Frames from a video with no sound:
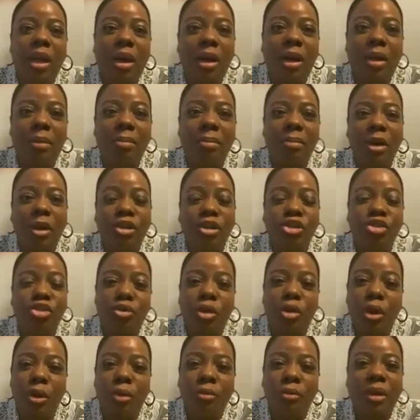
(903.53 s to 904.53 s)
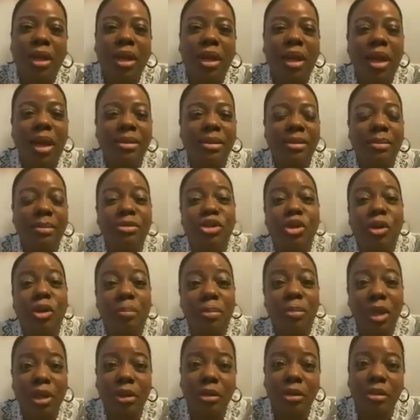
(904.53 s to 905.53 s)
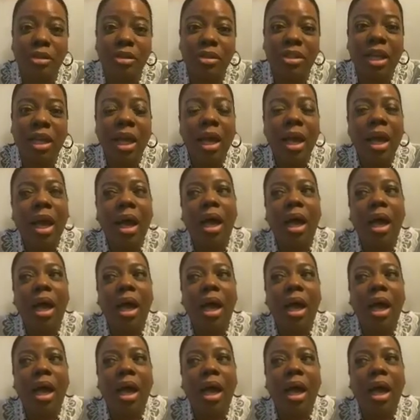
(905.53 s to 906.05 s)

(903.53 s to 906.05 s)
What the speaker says: are strong, and a lot of times they're bitters.